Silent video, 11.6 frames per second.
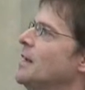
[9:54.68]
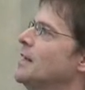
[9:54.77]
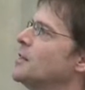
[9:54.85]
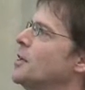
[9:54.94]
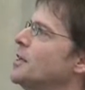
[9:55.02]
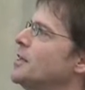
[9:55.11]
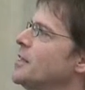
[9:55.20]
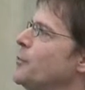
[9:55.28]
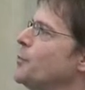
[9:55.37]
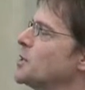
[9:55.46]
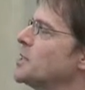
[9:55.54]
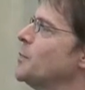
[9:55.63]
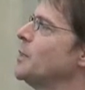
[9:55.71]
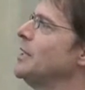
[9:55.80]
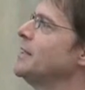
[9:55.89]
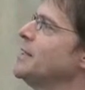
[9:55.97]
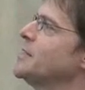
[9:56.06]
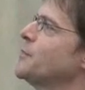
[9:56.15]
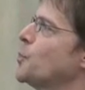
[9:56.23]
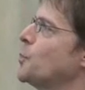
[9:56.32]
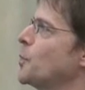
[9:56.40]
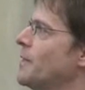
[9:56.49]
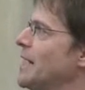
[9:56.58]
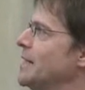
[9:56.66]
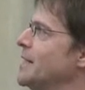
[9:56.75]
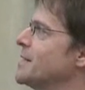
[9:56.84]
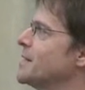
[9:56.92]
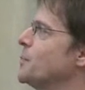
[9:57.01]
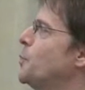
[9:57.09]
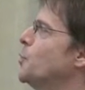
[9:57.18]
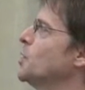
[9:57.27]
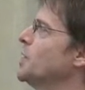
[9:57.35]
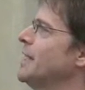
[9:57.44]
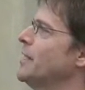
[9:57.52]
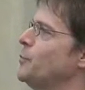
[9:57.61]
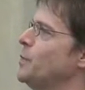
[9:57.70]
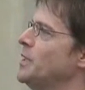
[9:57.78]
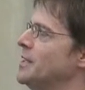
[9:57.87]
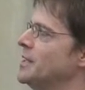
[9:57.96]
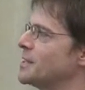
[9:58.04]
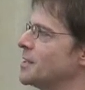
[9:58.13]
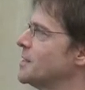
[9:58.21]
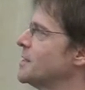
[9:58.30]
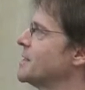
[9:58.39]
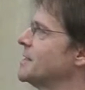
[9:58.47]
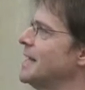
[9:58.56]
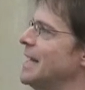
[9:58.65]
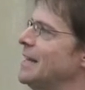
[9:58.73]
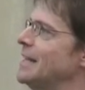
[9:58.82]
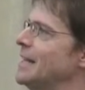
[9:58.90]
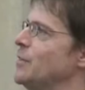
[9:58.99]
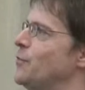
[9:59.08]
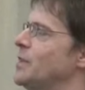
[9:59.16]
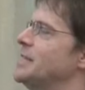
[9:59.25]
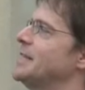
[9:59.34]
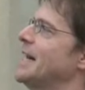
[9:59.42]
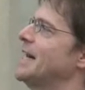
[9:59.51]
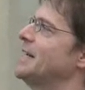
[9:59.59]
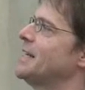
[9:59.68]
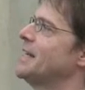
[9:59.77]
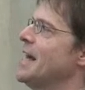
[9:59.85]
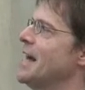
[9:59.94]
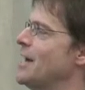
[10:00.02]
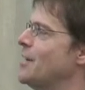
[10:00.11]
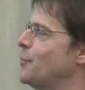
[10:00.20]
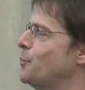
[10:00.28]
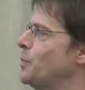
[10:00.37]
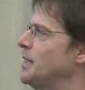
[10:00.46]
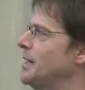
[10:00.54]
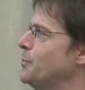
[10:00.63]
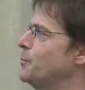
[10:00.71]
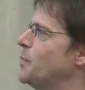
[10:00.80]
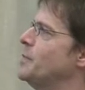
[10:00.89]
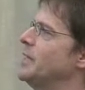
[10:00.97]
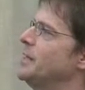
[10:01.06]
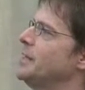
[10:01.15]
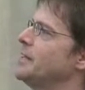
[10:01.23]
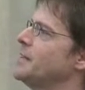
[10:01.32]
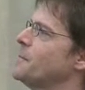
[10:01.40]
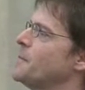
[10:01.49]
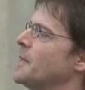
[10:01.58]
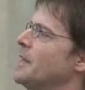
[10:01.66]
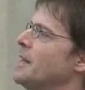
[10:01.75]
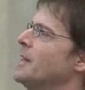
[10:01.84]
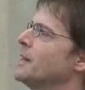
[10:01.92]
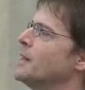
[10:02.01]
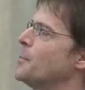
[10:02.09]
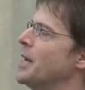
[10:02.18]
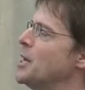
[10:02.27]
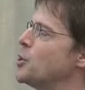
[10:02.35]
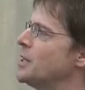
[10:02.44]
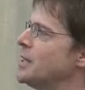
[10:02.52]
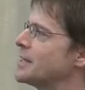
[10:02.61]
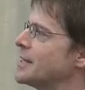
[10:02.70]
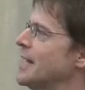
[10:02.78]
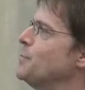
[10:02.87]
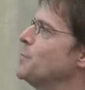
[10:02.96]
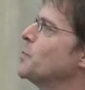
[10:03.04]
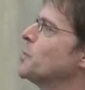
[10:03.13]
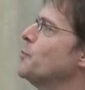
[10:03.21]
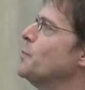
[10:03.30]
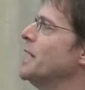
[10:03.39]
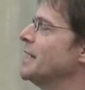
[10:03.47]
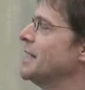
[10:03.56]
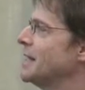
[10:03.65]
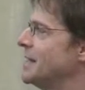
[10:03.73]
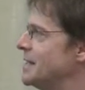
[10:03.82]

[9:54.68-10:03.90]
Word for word: Alternative possibilities for providing support have been discussed and, if desired, have been implemented. The patient is capable of making the